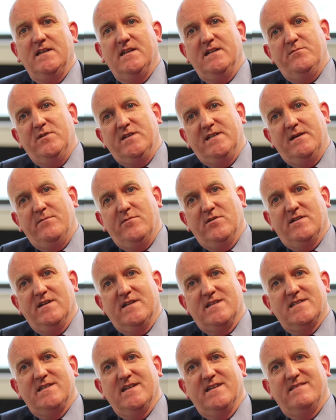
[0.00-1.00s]
the Liberal
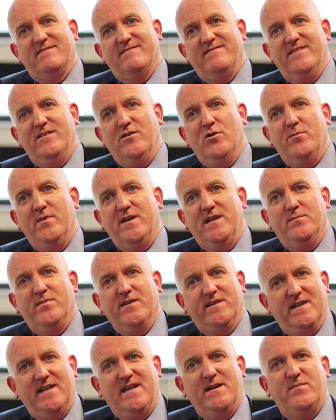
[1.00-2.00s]
Democrats that nobody
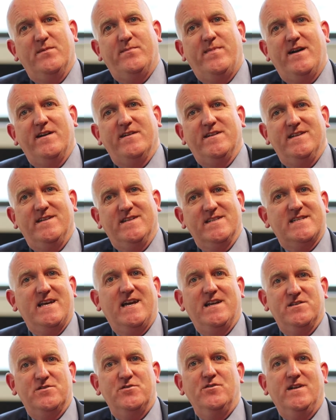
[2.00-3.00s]
but the Labour Party
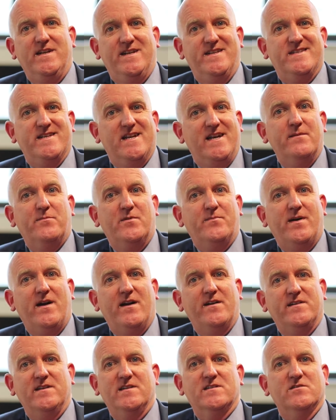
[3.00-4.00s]
decides who leads the Labour
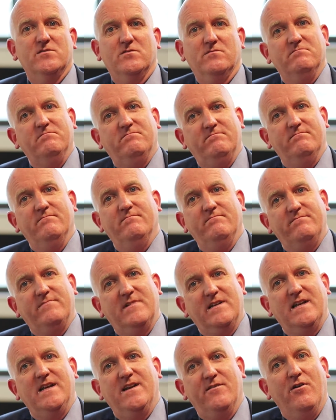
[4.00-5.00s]
Party, so
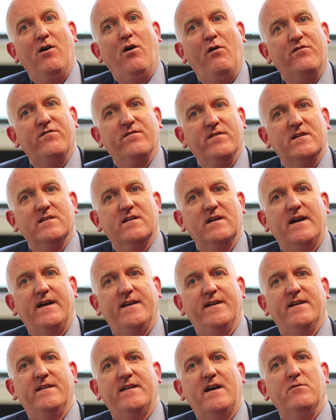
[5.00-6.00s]
clear off?
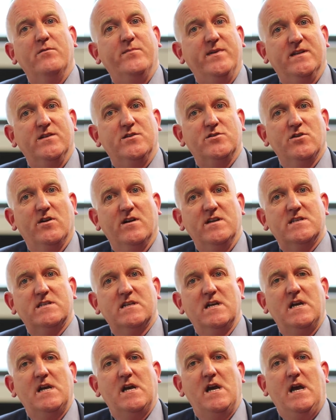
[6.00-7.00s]
And that would be the choice.
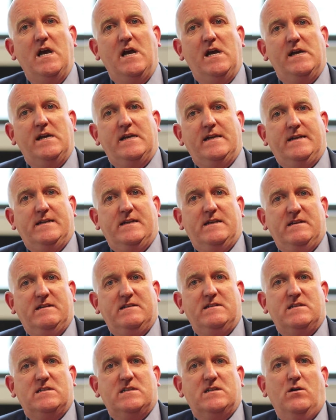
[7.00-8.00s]

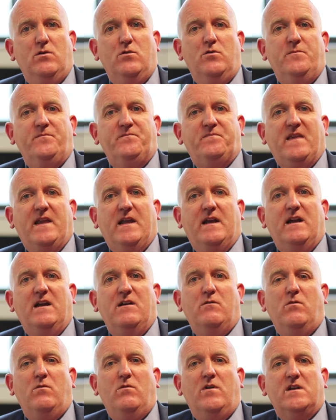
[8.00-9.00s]
So
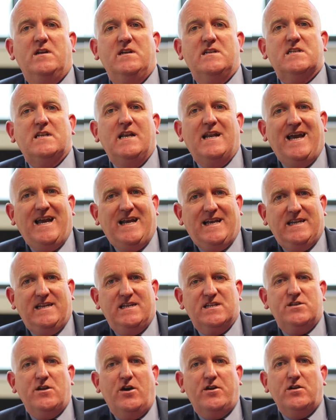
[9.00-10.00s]
what is likely
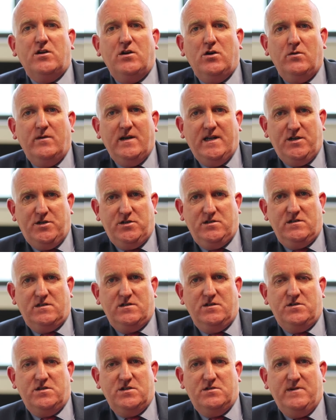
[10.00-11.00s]
is not a coalition
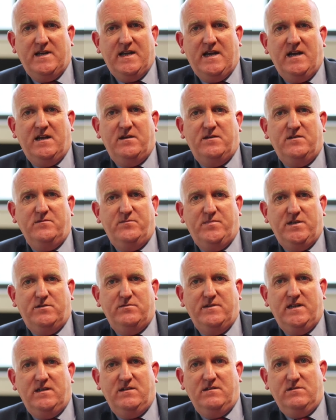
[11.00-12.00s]
such as we had
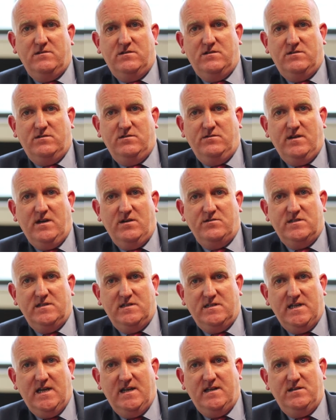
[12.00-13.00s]
between
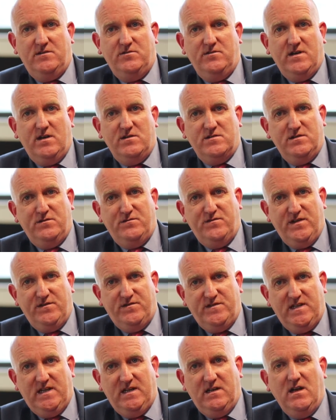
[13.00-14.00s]
2010 and
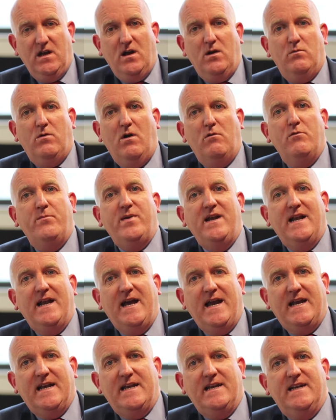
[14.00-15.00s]
2015. What would be
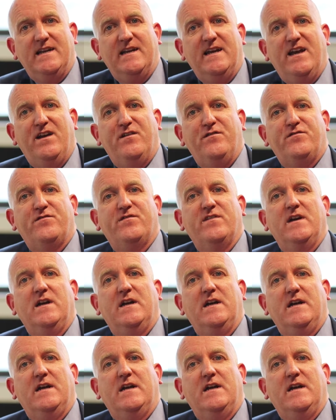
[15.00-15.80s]
likely if